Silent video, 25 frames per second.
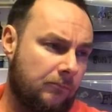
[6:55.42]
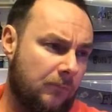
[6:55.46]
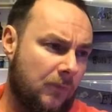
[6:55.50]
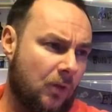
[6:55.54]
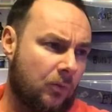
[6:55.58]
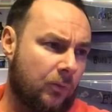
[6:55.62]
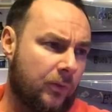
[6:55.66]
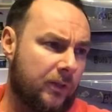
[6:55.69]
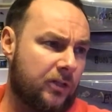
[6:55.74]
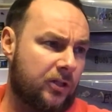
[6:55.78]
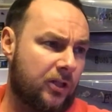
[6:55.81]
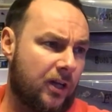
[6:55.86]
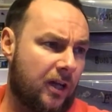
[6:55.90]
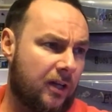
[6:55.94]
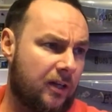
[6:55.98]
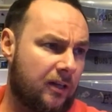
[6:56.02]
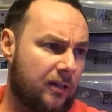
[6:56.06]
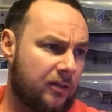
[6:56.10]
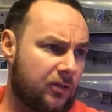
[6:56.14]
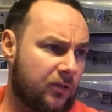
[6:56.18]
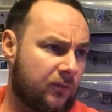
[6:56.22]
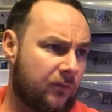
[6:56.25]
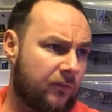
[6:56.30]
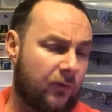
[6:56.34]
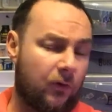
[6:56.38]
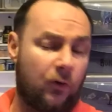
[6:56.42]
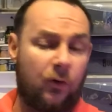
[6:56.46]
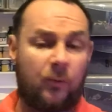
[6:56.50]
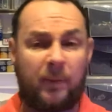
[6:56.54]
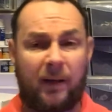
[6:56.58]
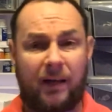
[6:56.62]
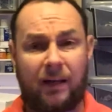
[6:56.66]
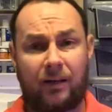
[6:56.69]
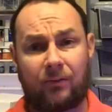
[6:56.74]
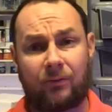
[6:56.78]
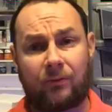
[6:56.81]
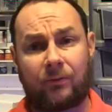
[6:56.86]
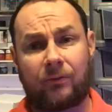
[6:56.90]
We charge £4
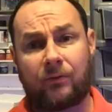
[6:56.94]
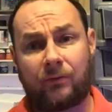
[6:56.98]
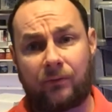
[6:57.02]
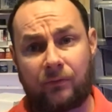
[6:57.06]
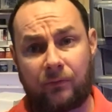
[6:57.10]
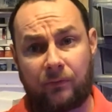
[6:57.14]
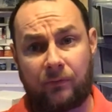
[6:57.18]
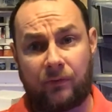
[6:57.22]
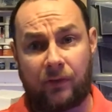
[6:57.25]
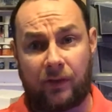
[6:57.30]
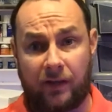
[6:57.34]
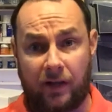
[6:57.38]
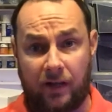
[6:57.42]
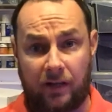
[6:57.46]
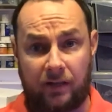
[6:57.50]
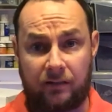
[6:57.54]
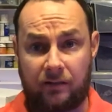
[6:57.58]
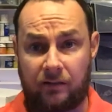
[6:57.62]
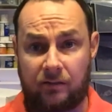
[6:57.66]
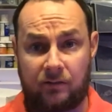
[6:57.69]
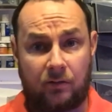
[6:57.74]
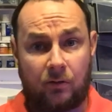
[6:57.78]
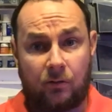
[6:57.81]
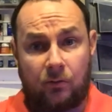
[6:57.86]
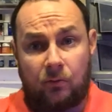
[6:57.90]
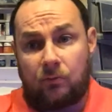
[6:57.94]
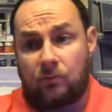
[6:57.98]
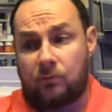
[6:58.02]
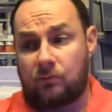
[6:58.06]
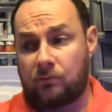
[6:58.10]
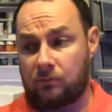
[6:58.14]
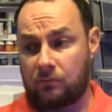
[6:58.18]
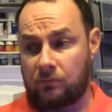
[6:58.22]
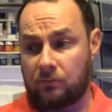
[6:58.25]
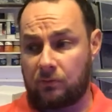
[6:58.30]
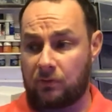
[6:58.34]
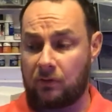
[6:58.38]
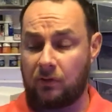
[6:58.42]
for the night. It's
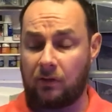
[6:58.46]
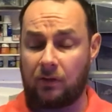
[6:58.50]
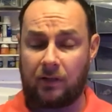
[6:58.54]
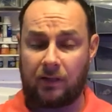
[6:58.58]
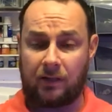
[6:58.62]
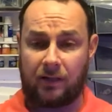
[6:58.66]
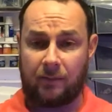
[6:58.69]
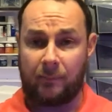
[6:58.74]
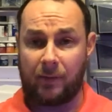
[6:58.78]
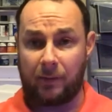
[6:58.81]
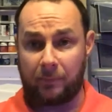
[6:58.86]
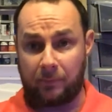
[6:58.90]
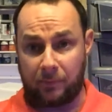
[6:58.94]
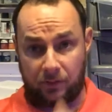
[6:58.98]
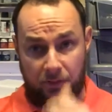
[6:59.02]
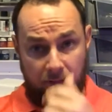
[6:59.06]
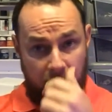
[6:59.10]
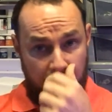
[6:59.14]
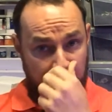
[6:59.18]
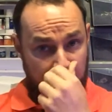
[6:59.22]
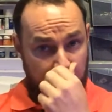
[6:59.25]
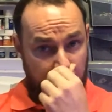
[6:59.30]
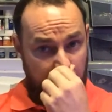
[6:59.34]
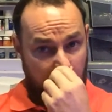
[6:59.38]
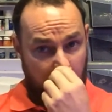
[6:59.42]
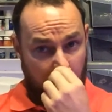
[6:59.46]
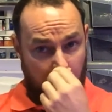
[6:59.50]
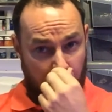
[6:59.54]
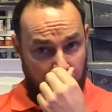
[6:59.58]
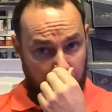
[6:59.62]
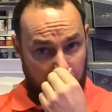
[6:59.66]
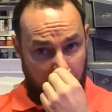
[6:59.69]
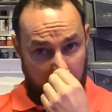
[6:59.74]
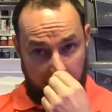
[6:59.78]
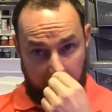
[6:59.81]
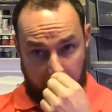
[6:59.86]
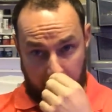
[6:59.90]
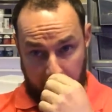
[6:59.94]
not like a membership
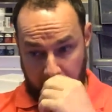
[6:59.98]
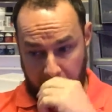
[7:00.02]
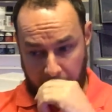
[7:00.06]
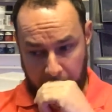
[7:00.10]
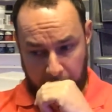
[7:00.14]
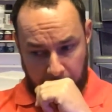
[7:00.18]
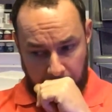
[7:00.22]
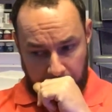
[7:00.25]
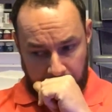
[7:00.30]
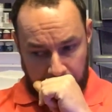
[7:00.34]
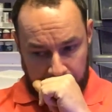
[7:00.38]
club or anything like that.